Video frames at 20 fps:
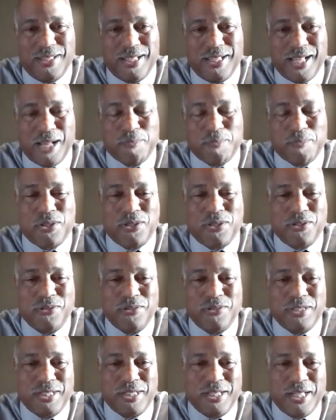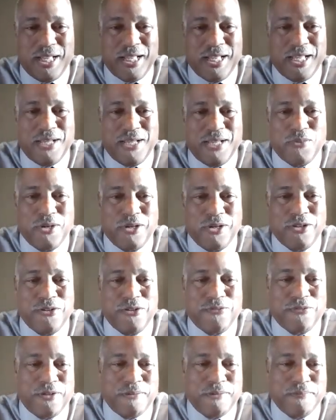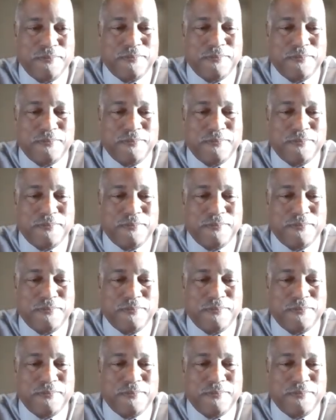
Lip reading: Absolutely. And where are you from?